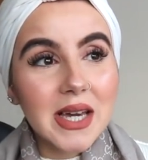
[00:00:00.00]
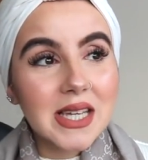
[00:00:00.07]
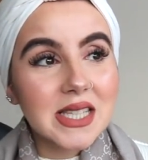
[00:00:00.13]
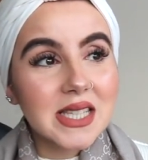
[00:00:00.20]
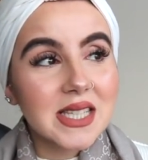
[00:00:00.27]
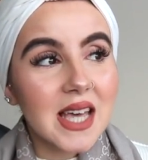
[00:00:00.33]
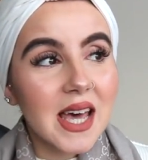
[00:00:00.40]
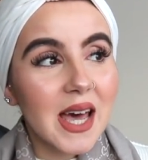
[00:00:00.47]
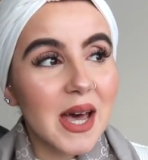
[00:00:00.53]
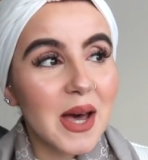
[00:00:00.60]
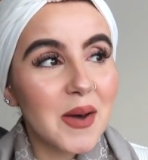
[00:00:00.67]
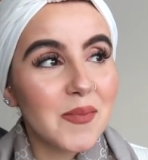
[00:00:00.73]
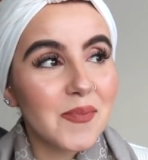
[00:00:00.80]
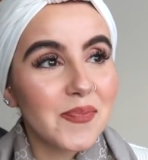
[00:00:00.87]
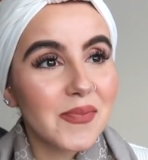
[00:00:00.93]

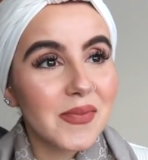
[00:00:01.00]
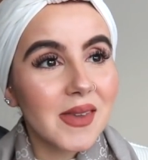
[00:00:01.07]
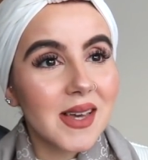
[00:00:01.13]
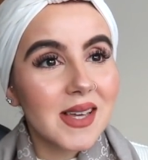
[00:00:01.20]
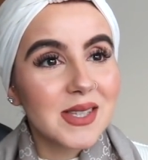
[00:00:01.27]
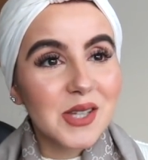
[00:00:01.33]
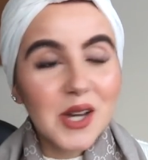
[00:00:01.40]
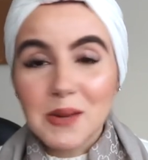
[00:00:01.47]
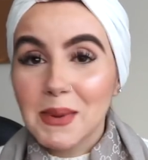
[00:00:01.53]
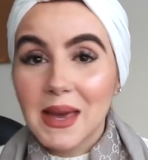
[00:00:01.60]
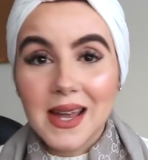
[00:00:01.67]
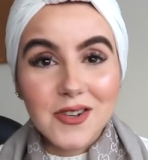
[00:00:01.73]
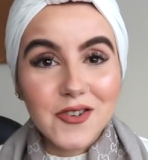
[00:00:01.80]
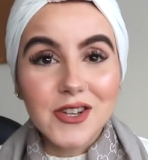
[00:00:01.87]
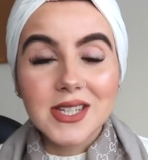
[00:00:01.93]
It's gonna be
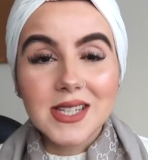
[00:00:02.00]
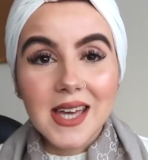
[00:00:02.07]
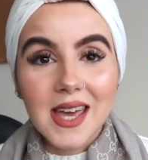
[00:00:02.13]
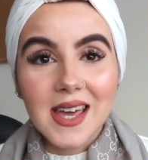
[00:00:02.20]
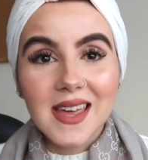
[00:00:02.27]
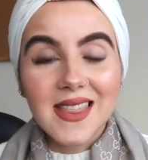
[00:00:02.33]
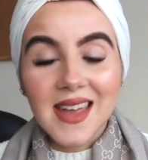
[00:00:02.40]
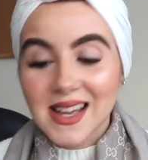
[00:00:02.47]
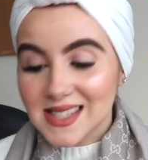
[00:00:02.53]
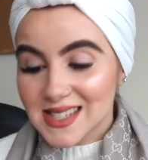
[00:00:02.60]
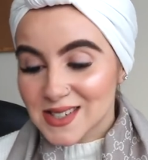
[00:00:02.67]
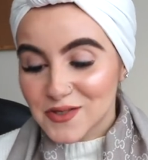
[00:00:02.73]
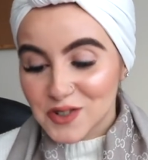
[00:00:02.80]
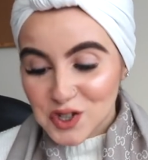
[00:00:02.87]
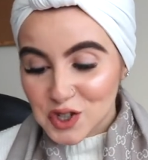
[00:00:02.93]
interesting,
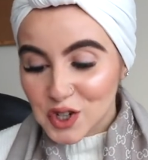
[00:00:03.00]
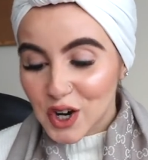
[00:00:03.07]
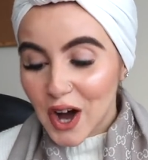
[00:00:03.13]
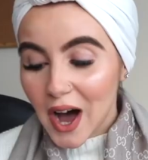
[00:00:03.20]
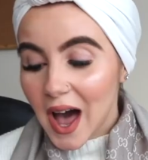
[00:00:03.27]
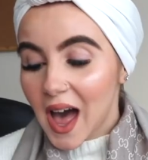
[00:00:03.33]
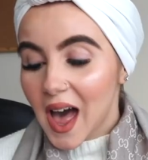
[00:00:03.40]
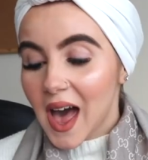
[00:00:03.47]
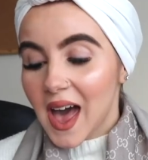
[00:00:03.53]
that's for sure.